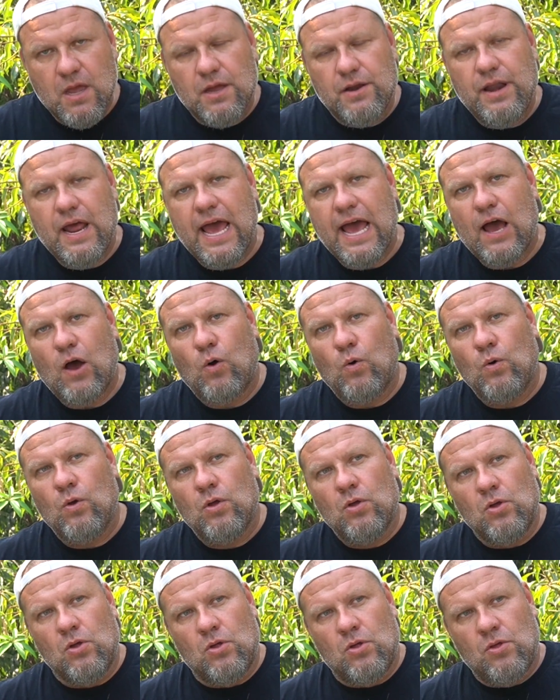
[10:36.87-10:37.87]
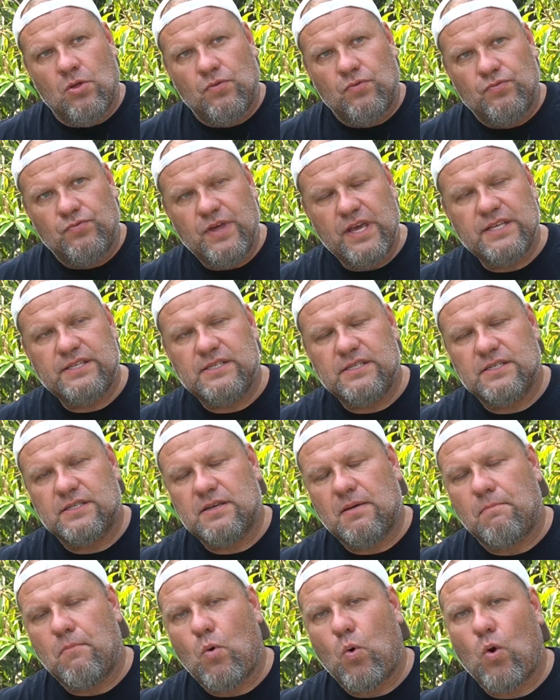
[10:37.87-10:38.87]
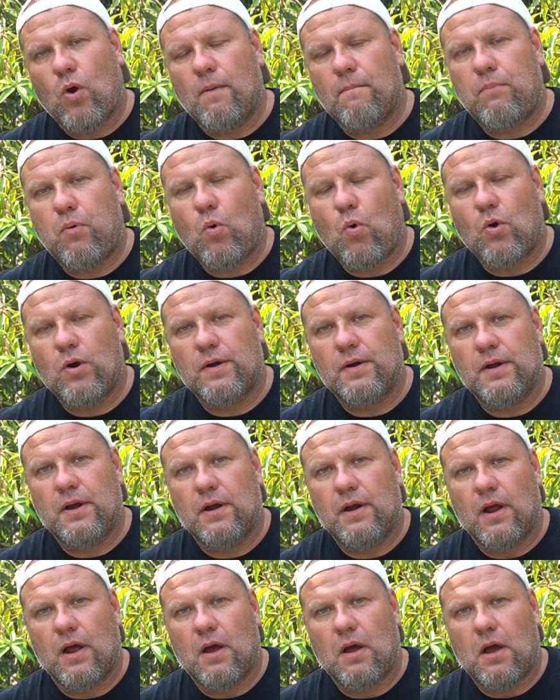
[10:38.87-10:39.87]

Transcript: Now, this is a more important,